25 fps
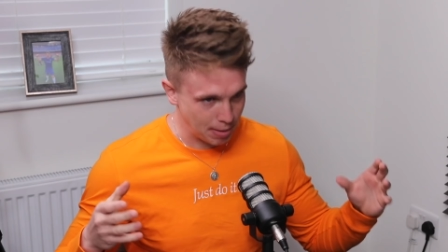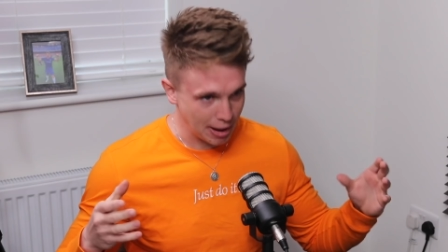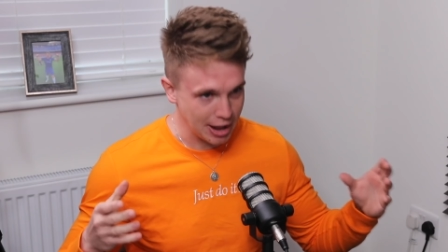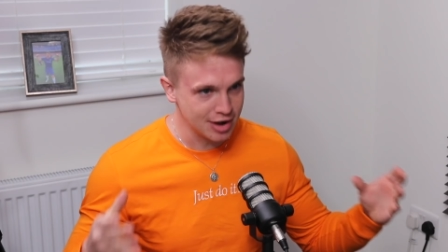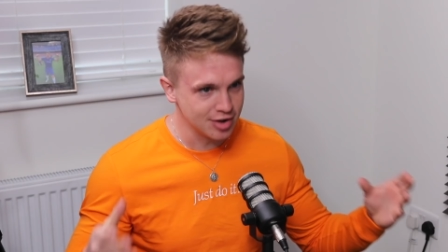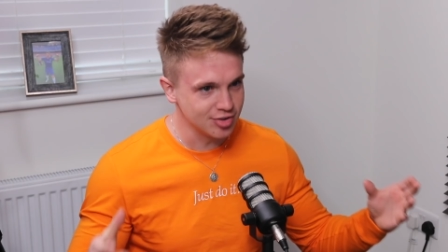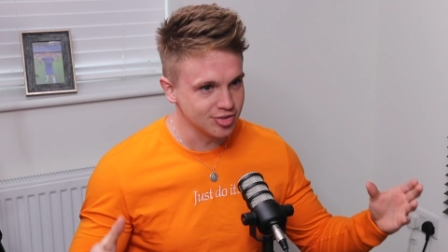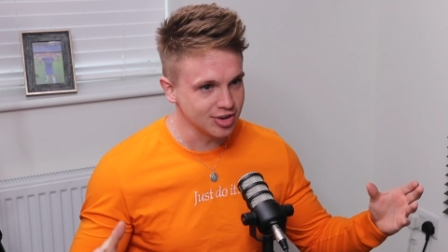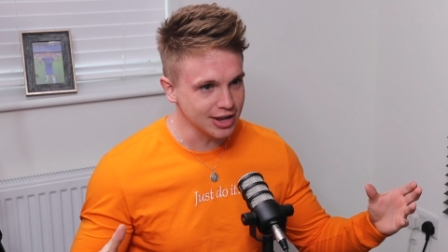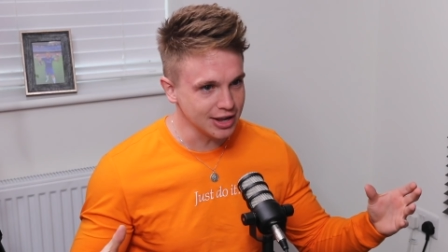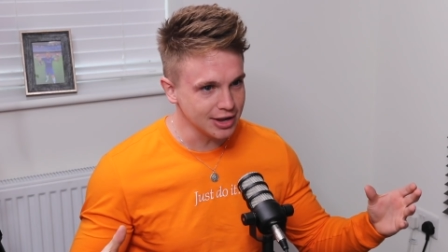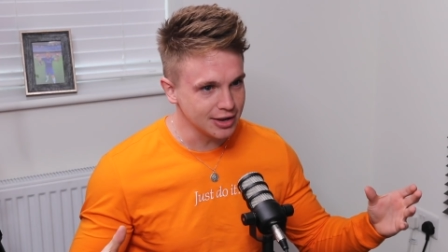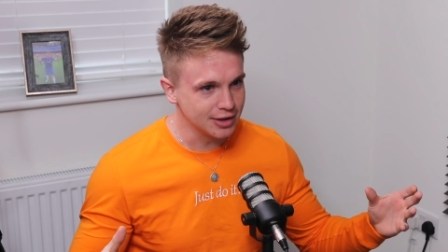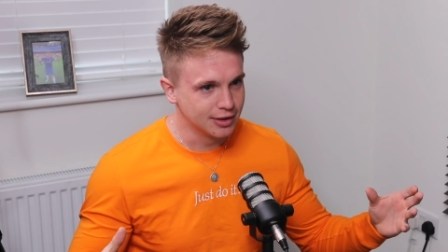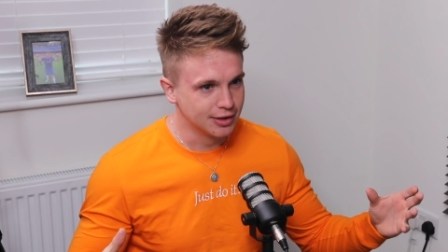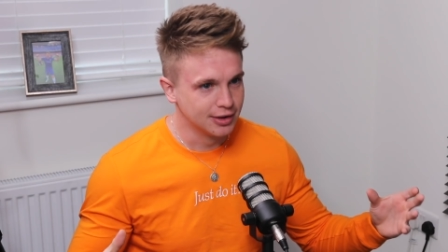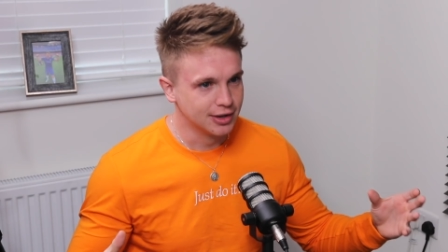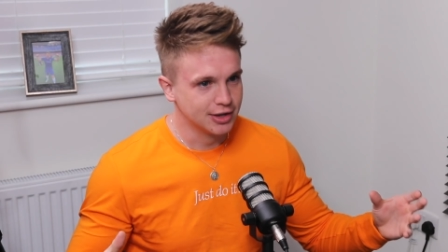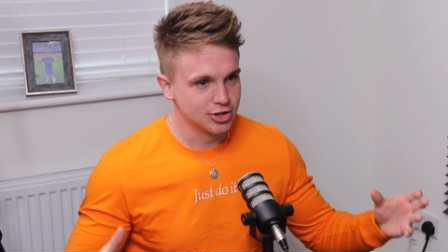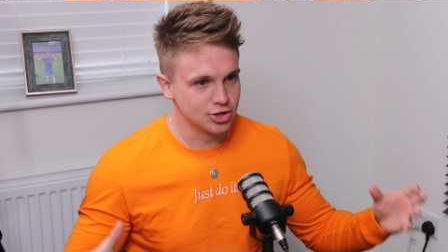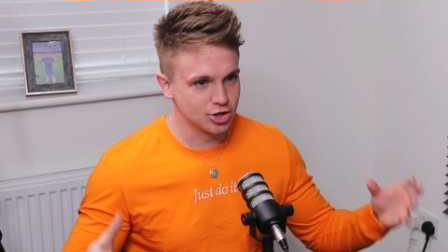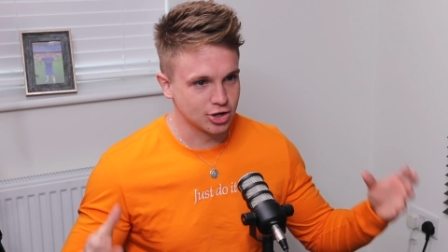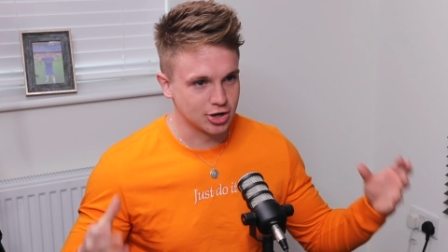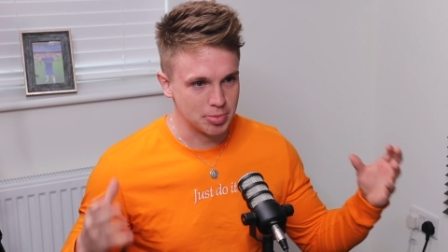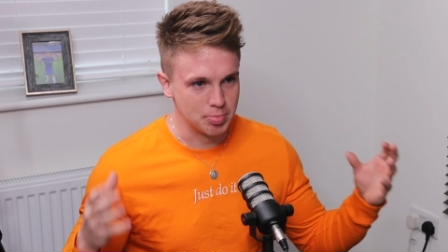bend it,
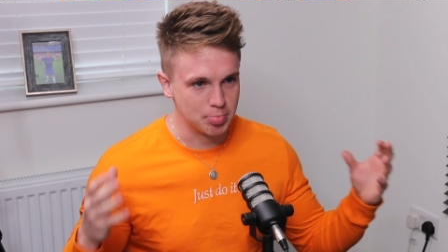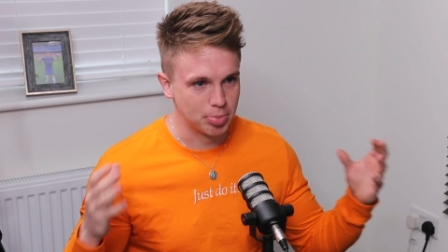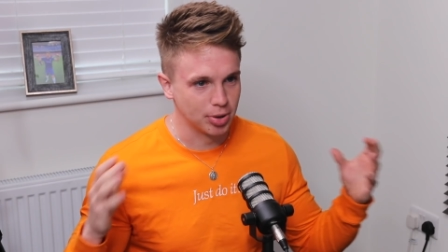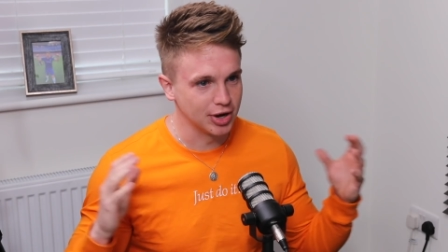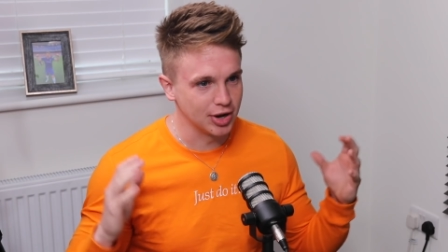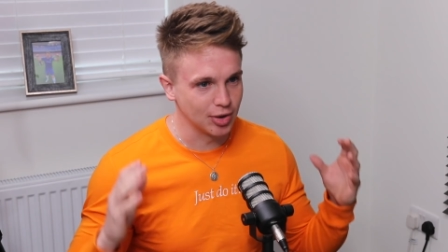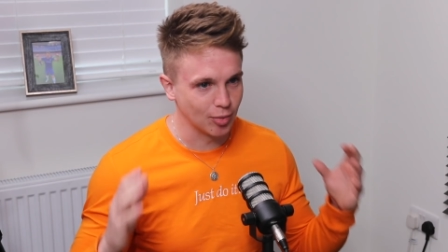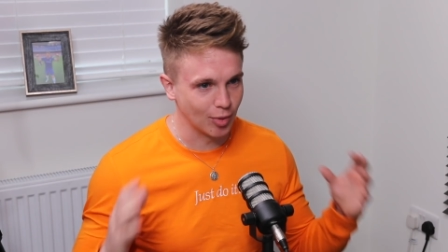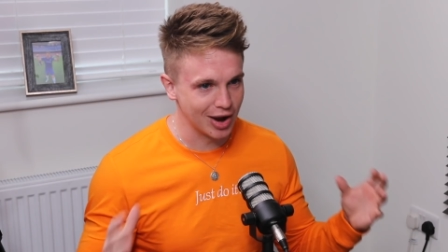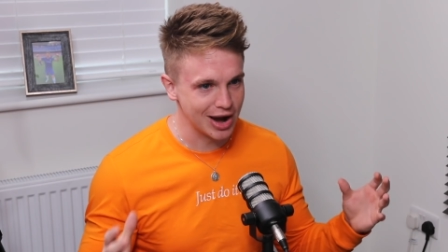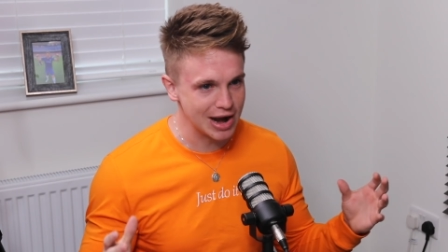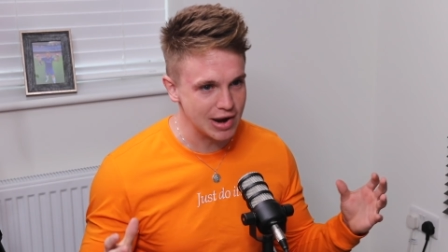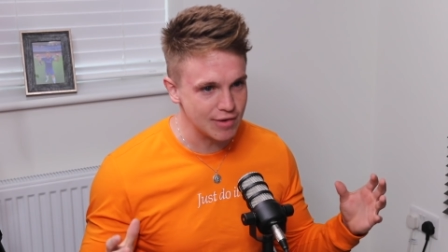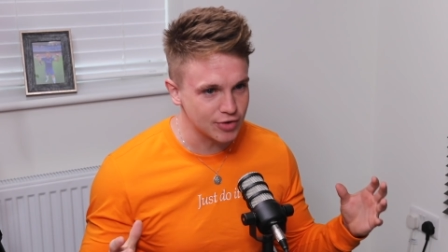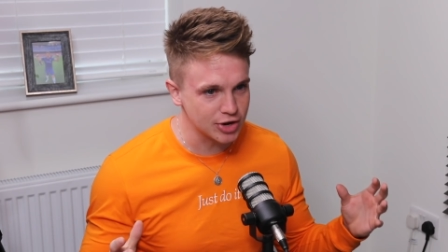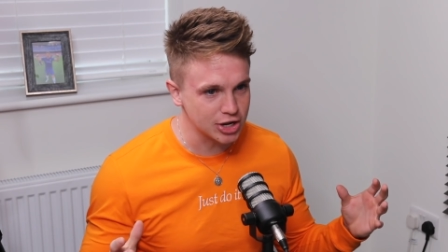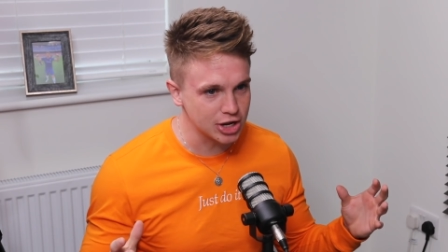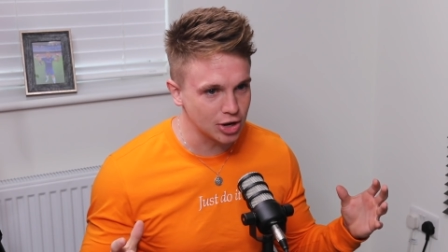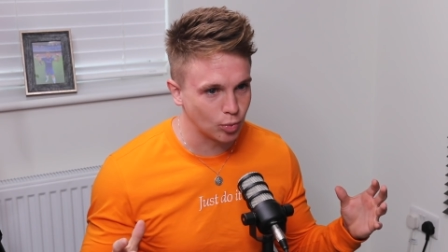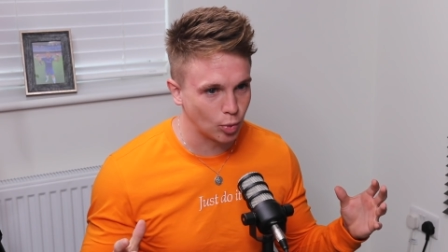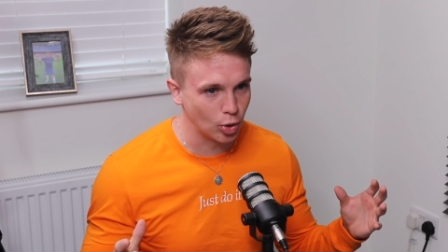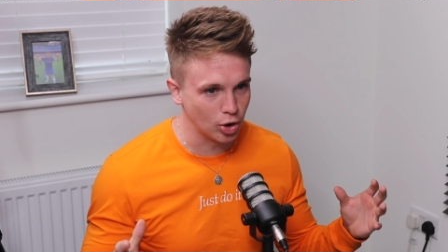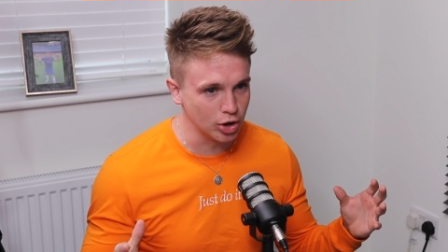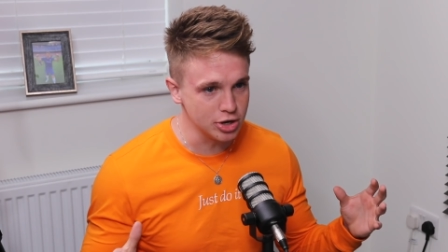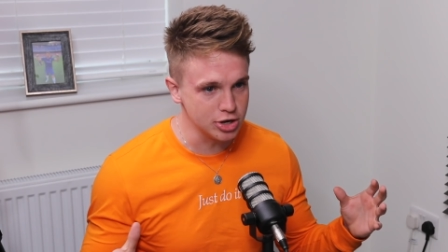you can put it wherever
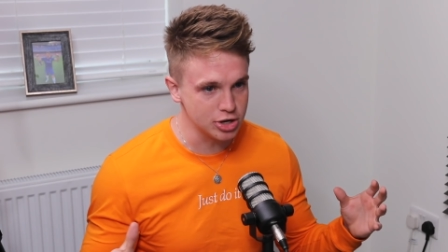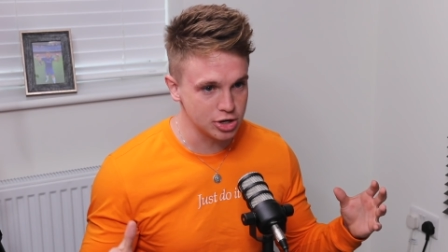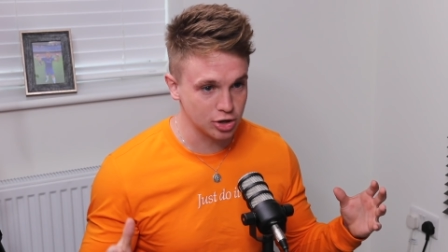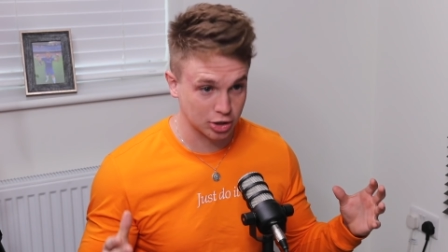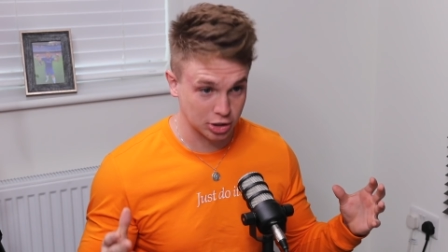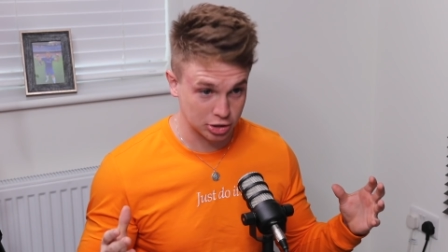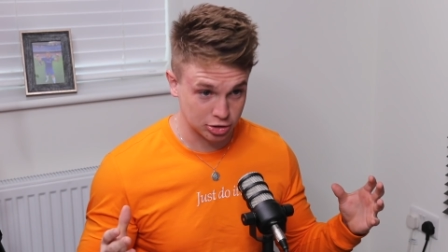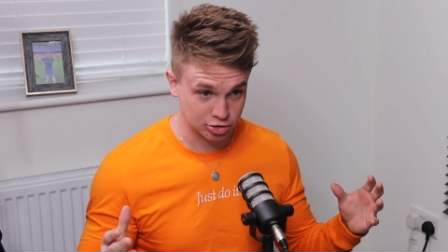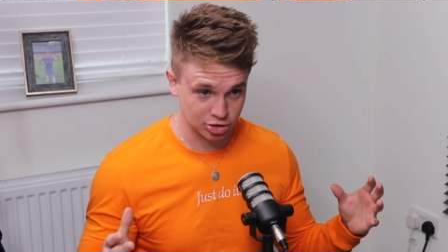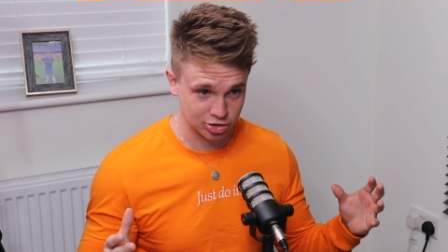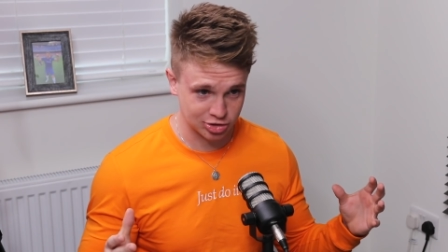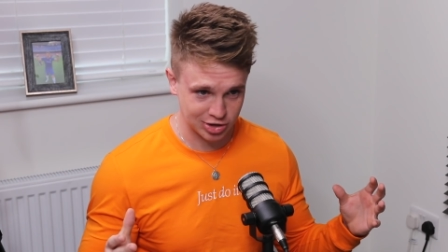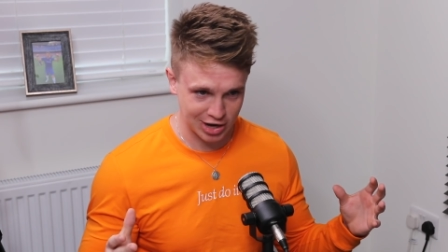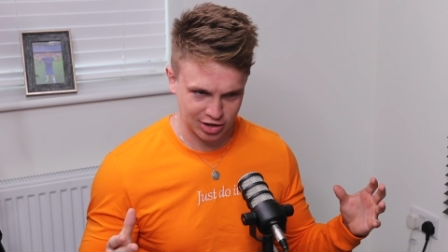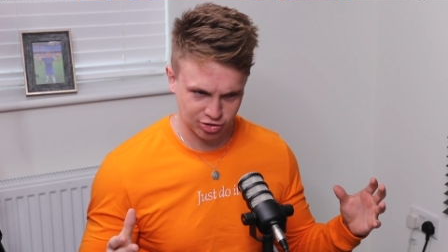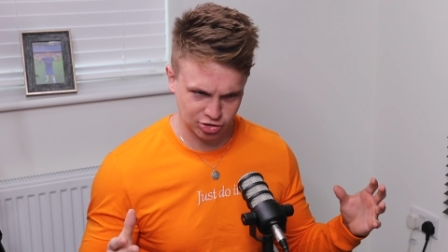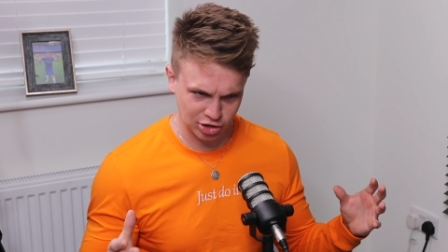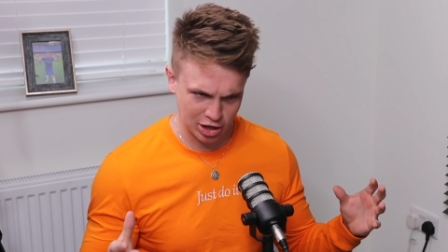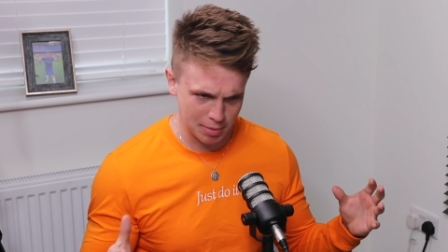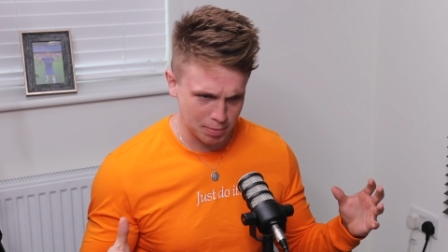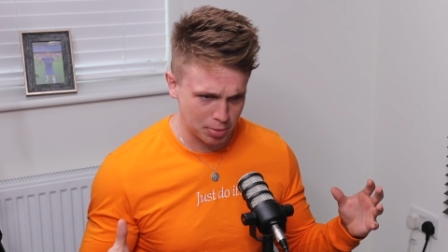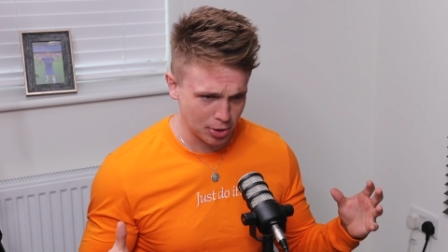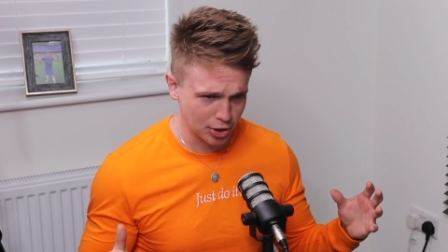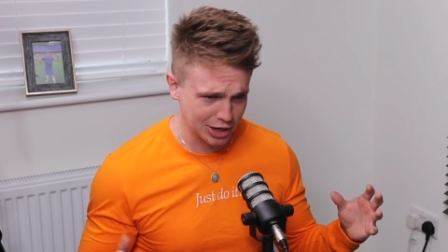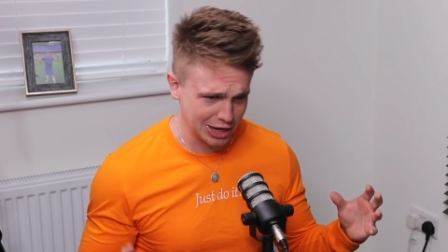you want. You can detach
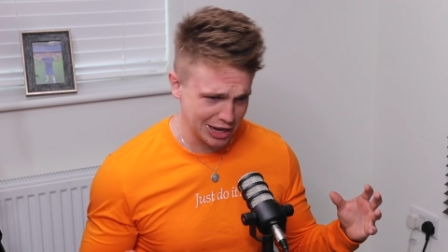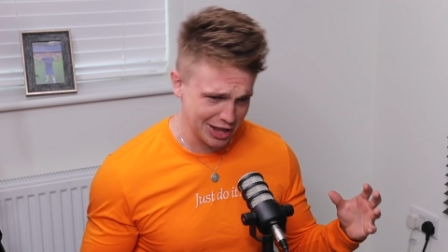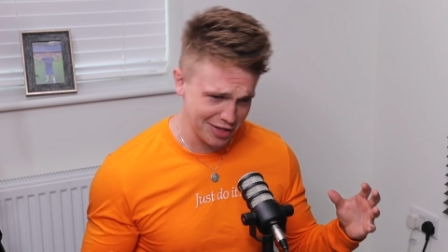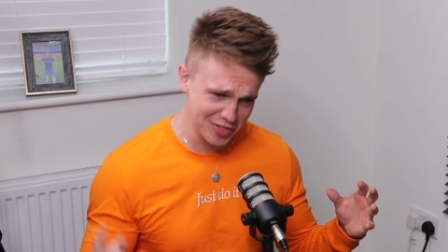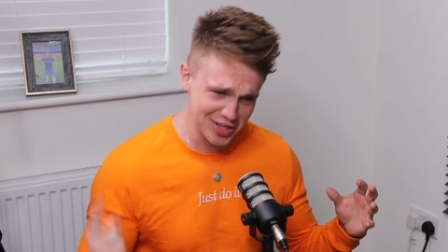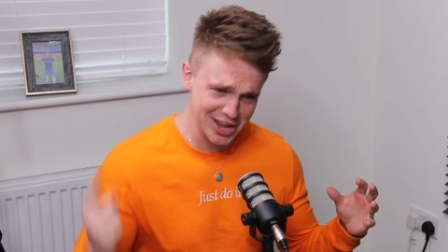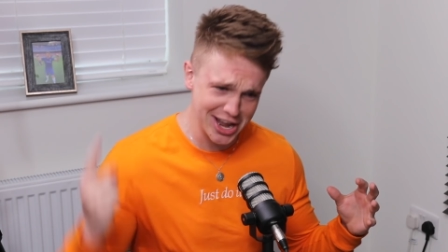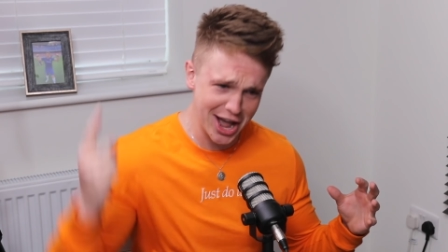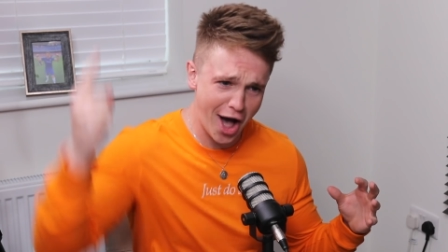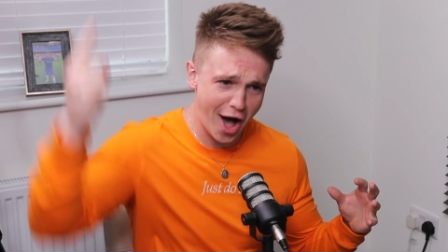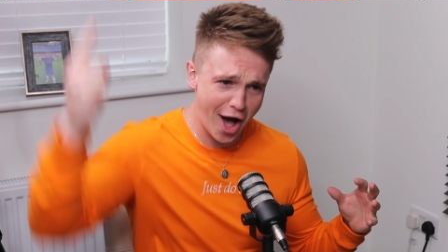it and put it in the